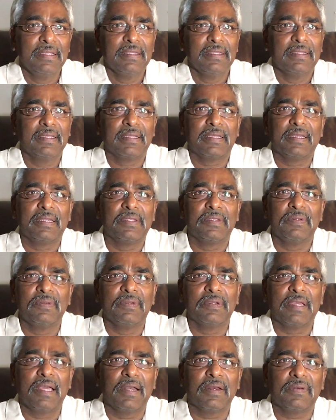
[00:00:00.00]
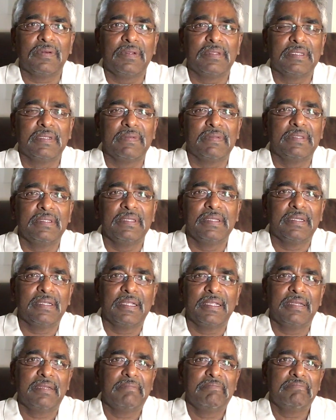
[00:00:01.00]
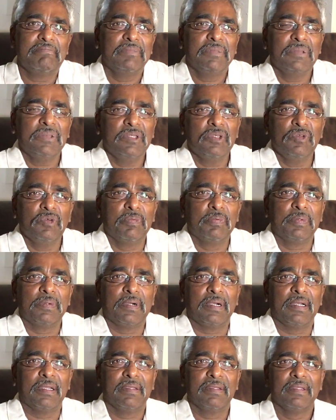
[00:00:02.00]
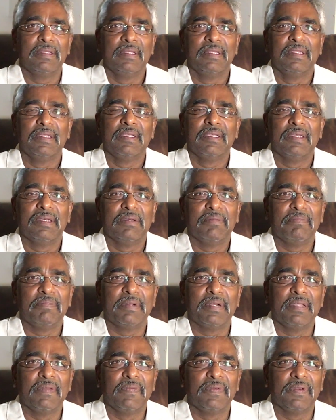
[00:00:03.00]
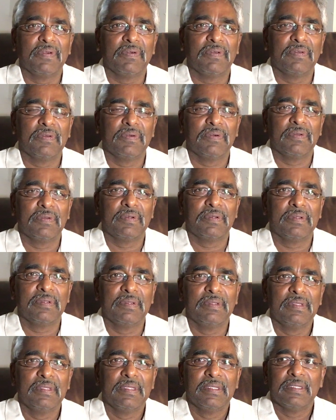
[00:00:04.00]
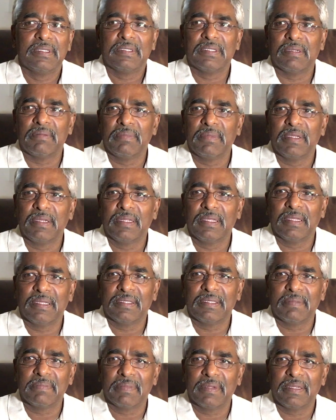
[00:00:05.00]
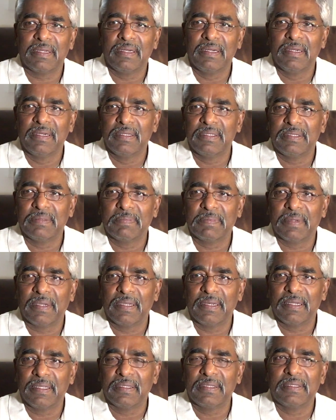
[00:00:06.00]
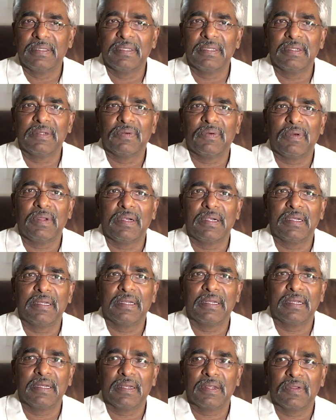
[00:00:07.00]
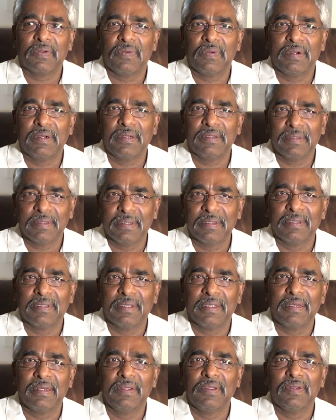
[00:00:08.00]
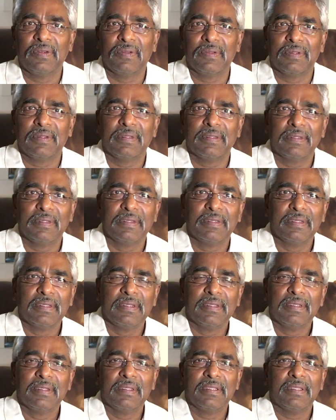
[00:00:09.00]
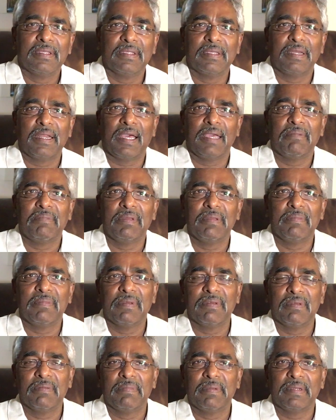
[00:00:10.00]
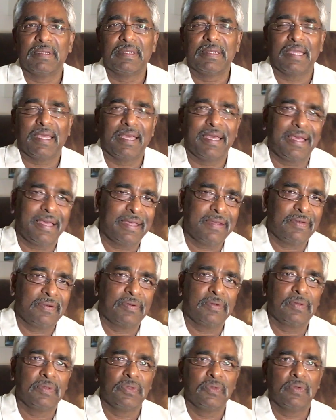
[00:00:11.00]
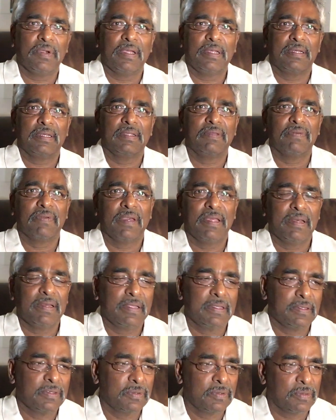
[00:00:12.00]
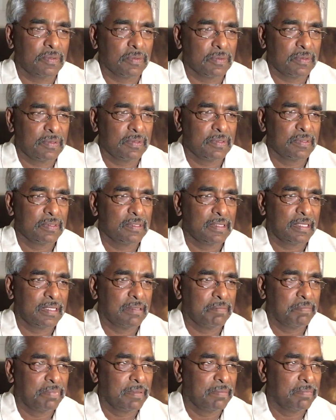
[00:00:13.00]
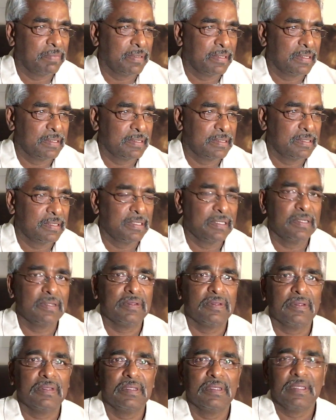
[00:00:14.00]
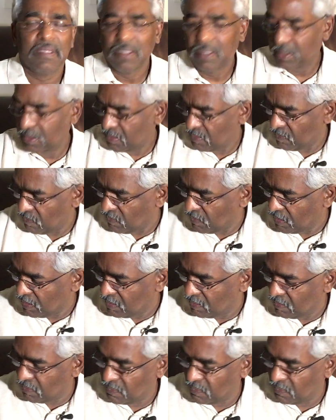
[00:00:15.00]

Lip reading: the kid is doing calculus, everything great, no problem. But if you're going to go to some area, some kind of leadership kind of thing, quality required, then then IB may be better. I don't know. You have to evaluate. You talk to other people and see what